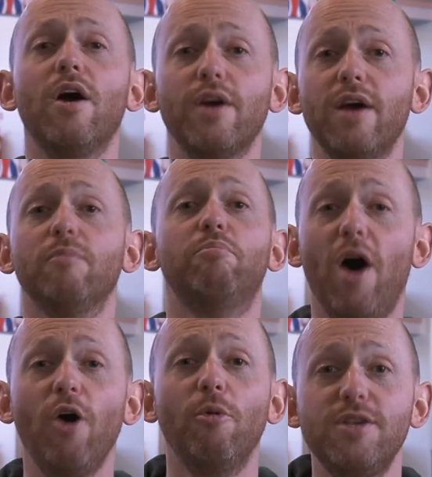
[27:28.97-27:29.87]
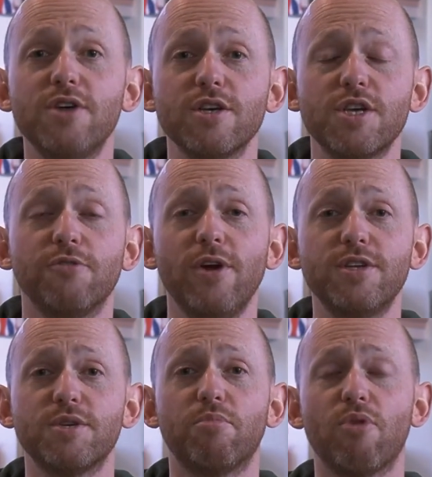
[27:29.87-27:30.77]
Okay, by all means, ask your
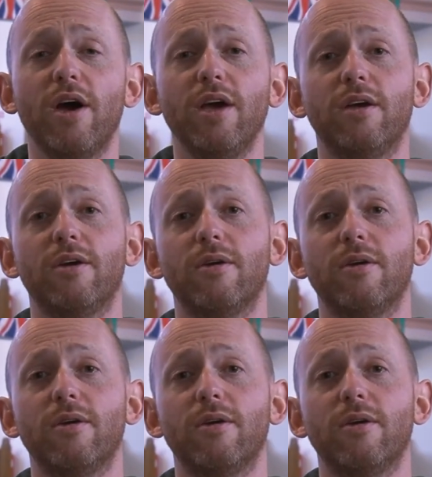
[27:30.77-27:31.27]
friends to pray.